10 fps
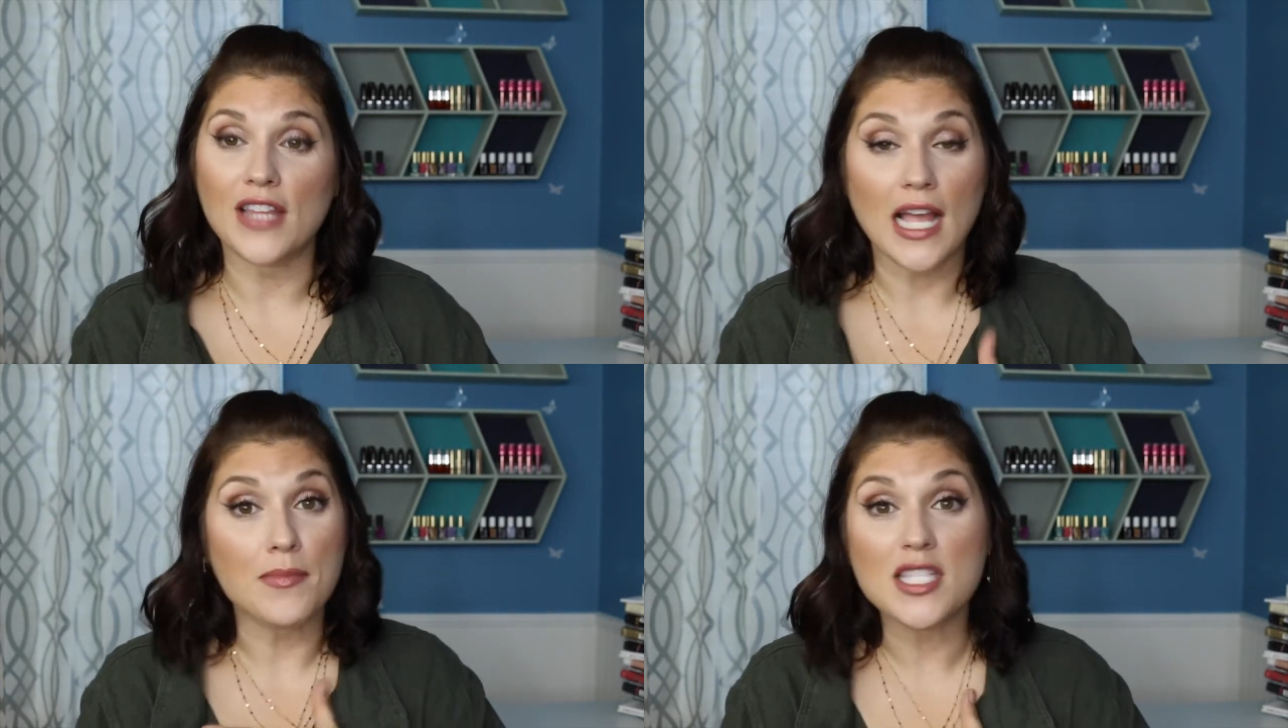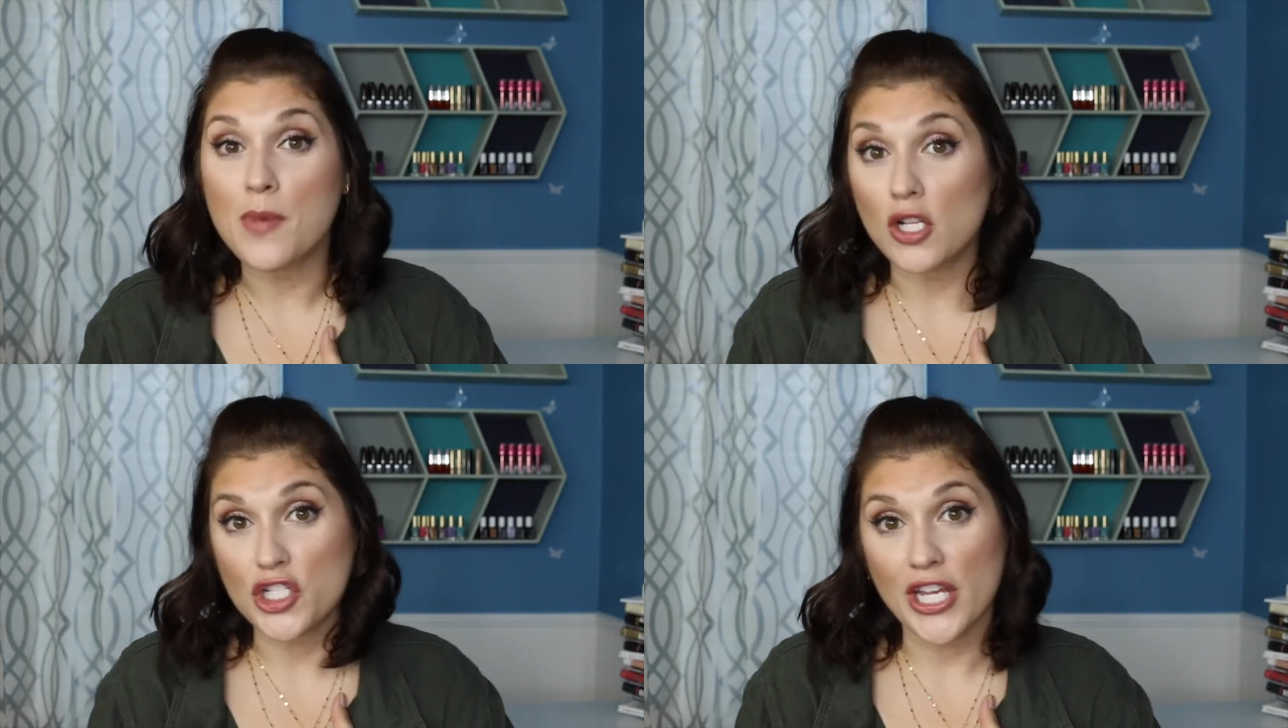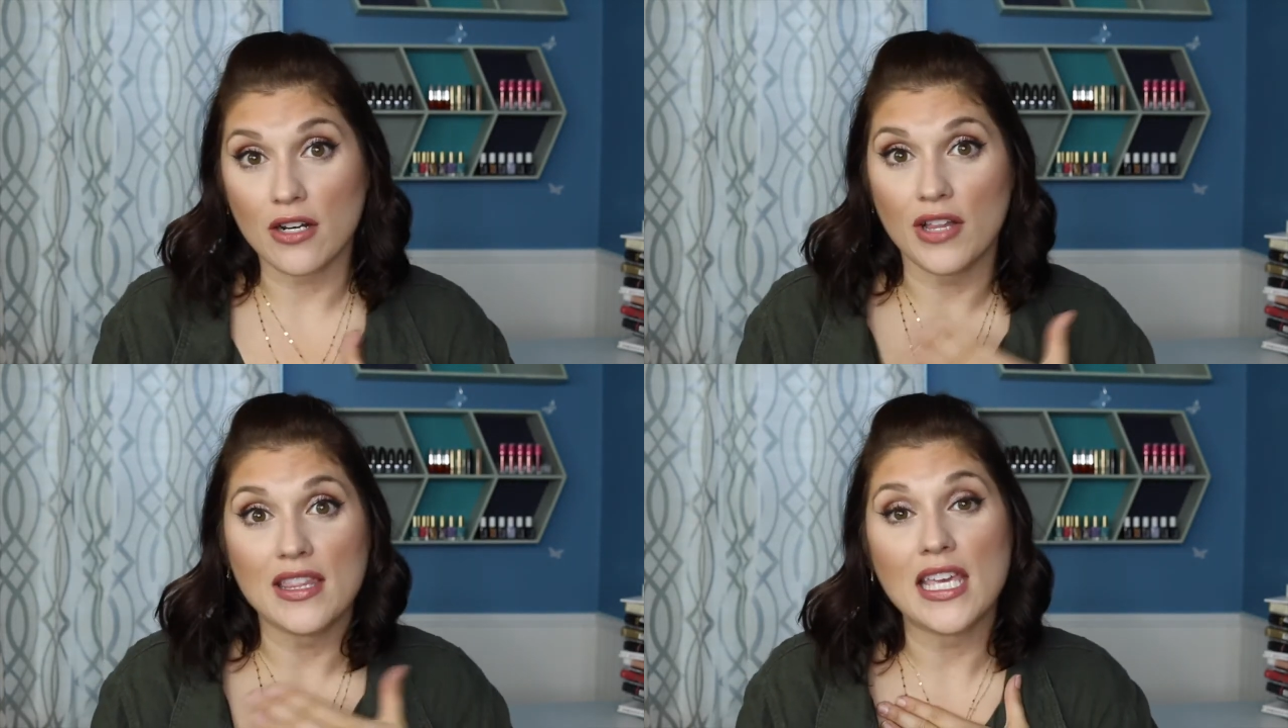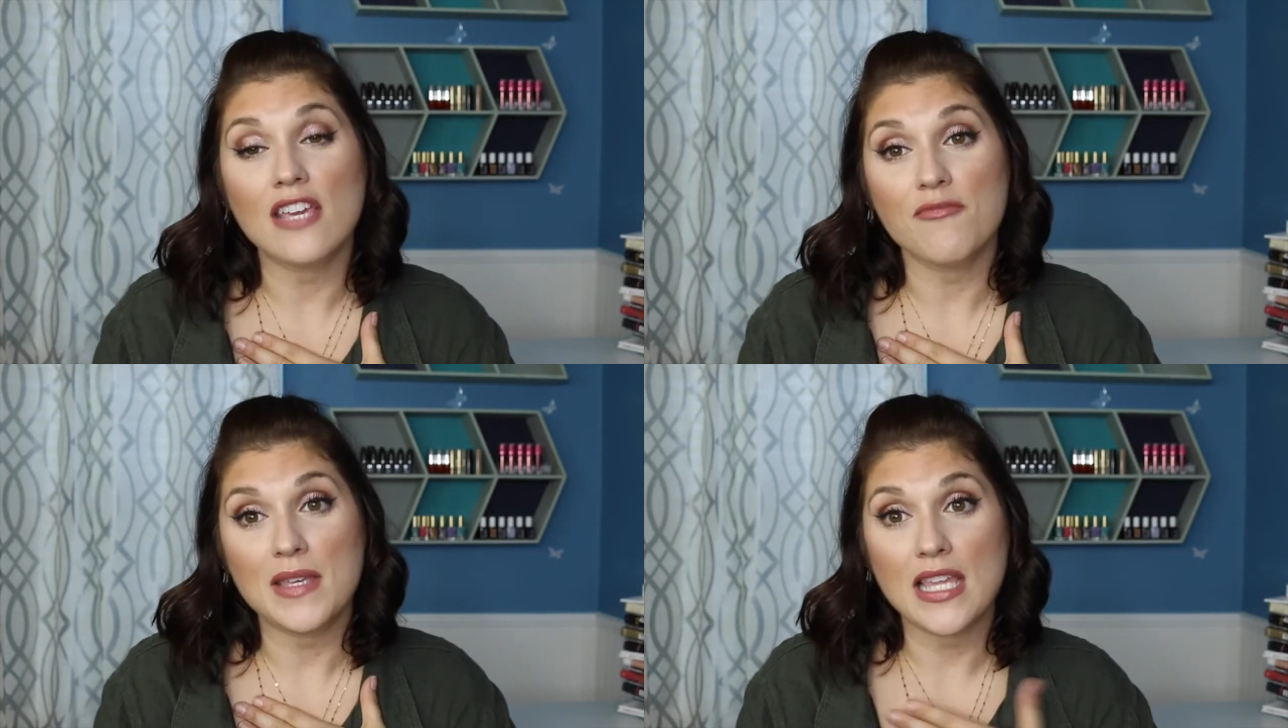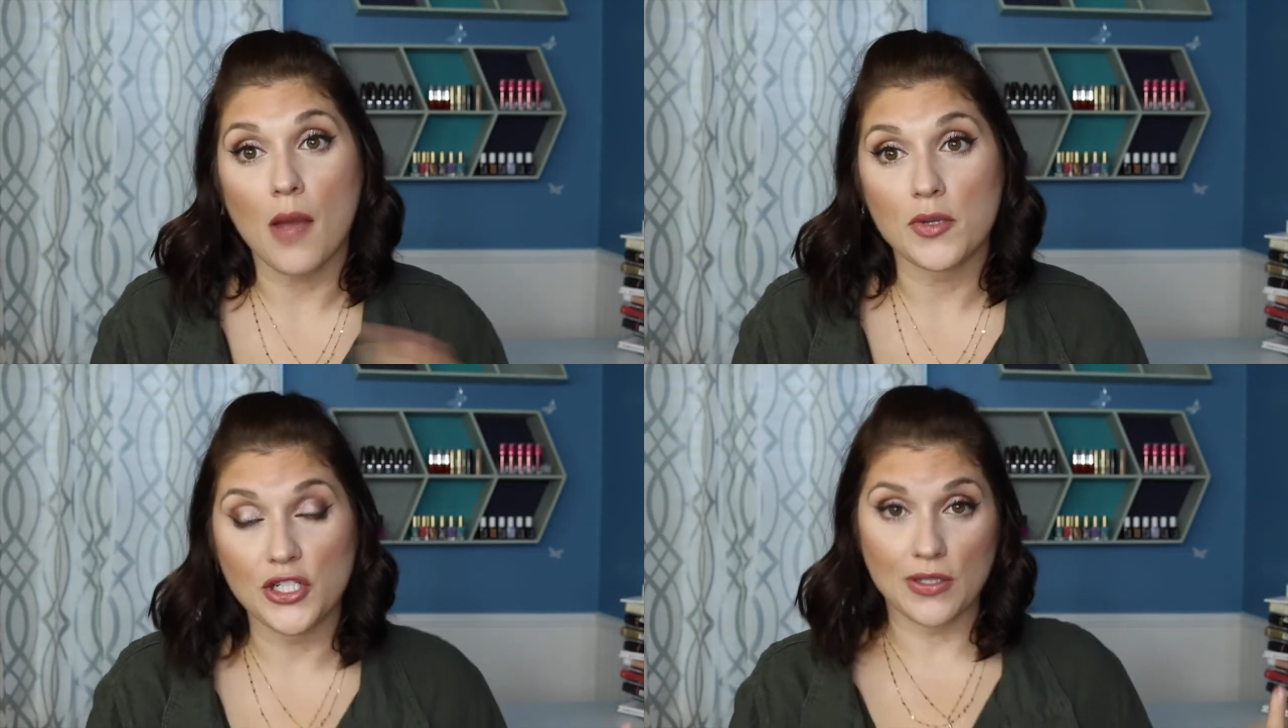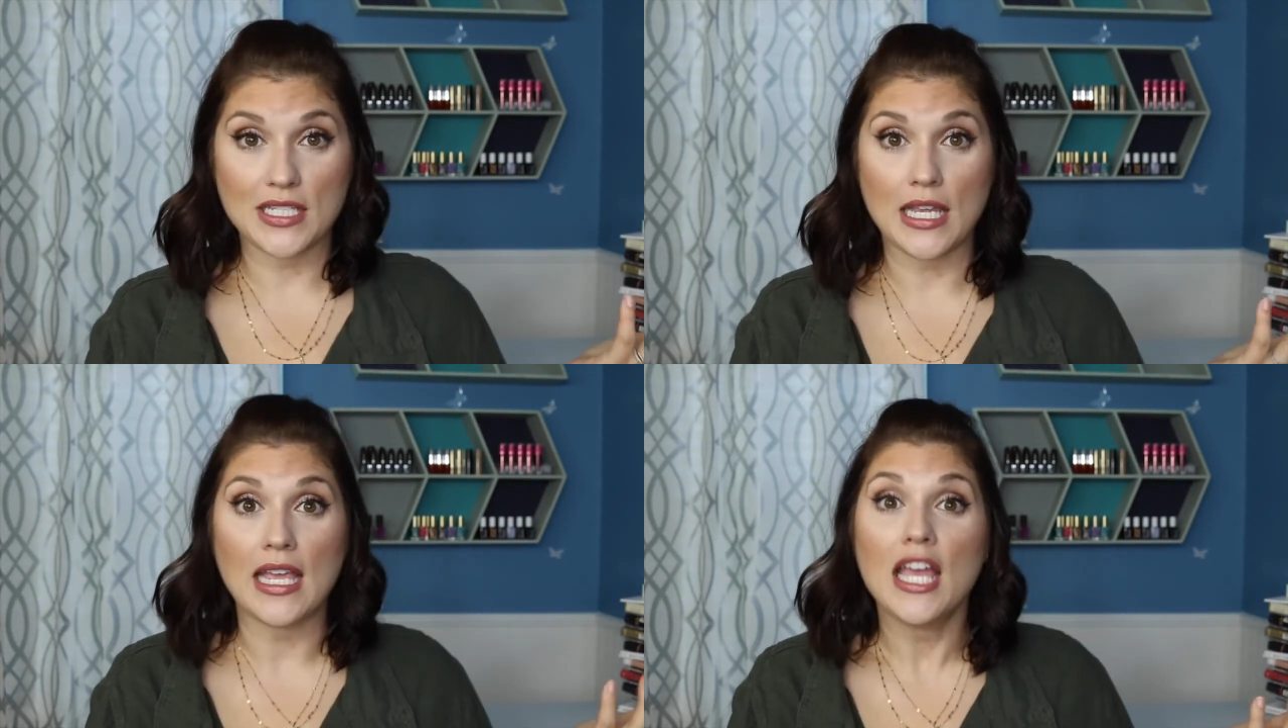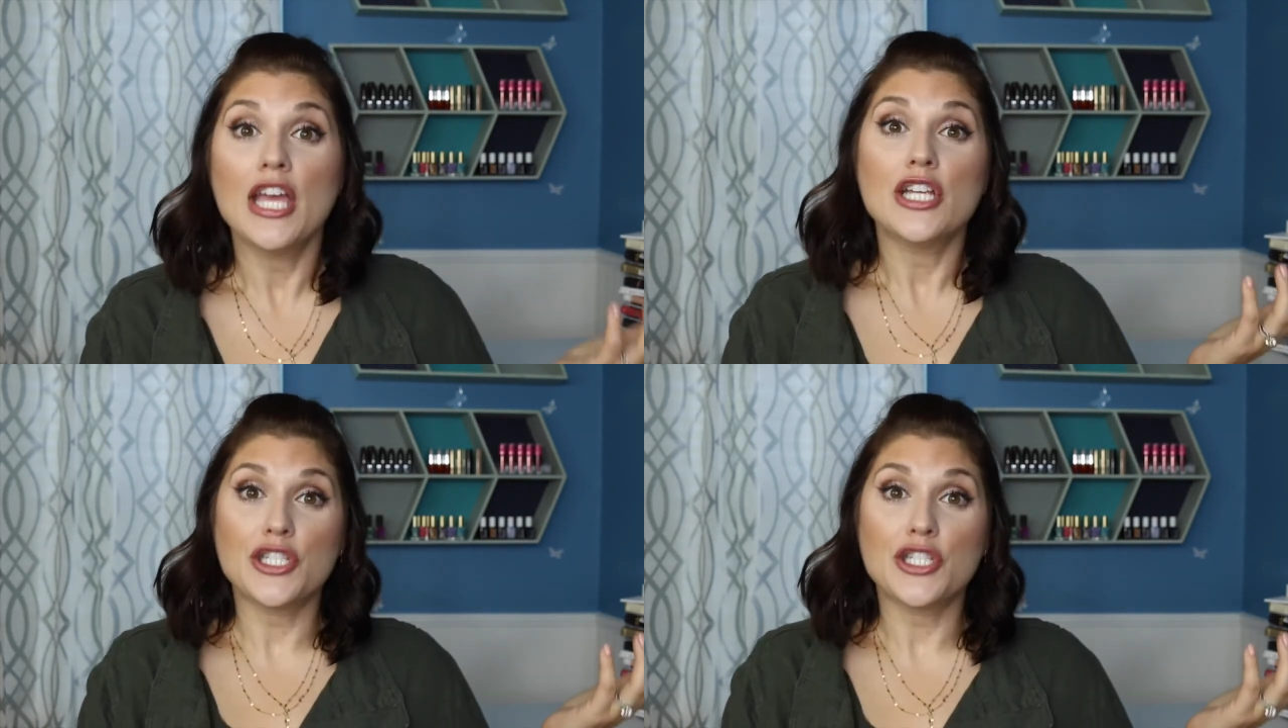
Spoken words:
like, I'm a smaller channel, and they give me the opportunity